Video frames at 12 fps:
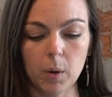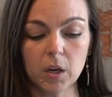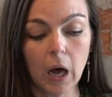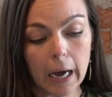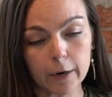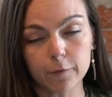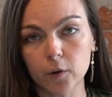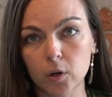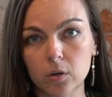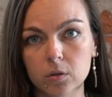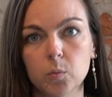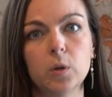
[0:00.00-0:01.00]

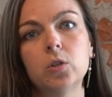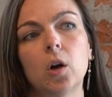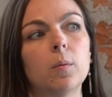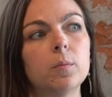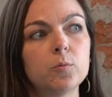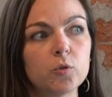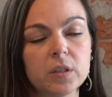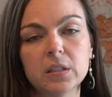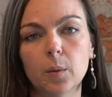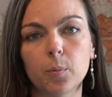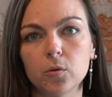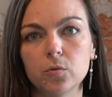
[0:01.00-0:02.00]
Conifers, which are trees
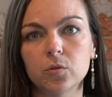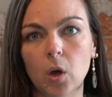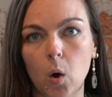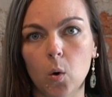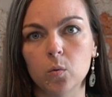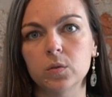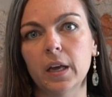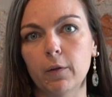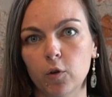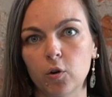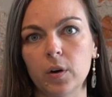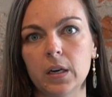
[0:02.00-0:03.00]
that produce cones,
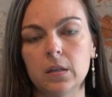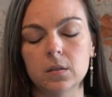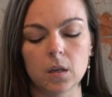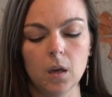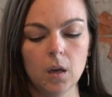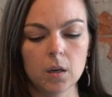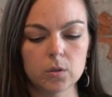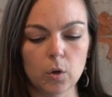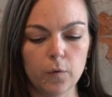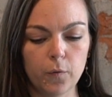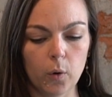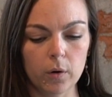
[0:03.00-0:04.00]
evergreens,
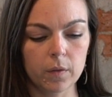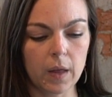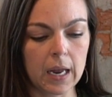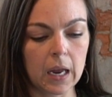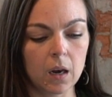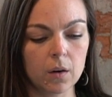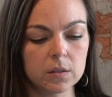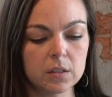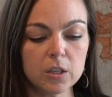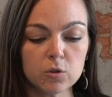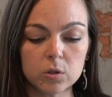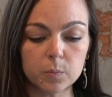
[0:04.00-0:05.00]
so forth, and
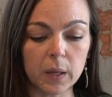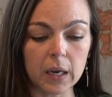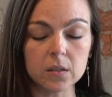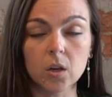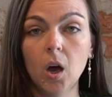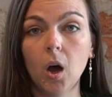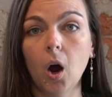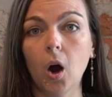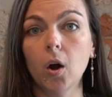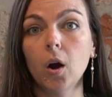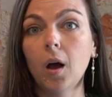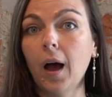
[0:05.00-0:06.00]
citrus plants
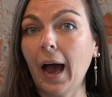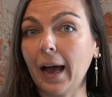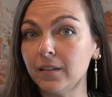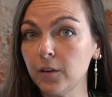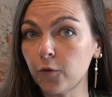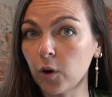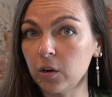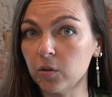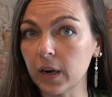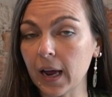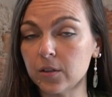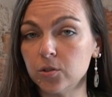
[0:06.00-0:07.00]
are highly
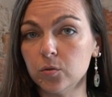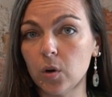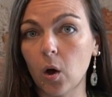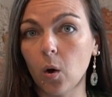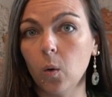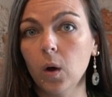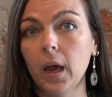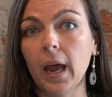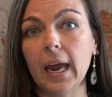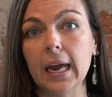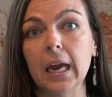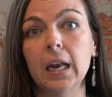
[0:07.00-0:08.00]
fragrant, as you know,
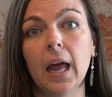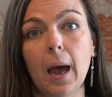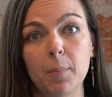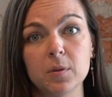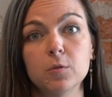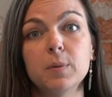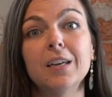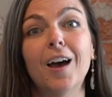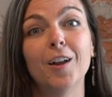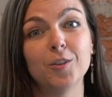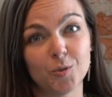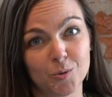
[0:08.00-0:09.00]
and happen to be
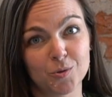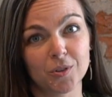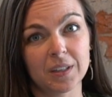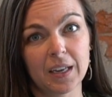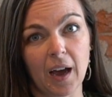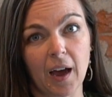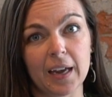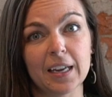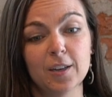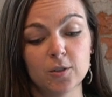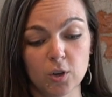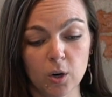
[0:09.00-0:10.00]
unusually high
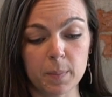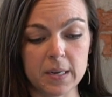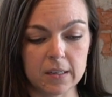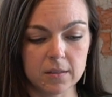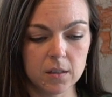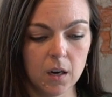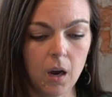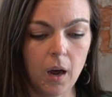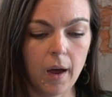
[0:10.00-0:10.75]
in terpenes.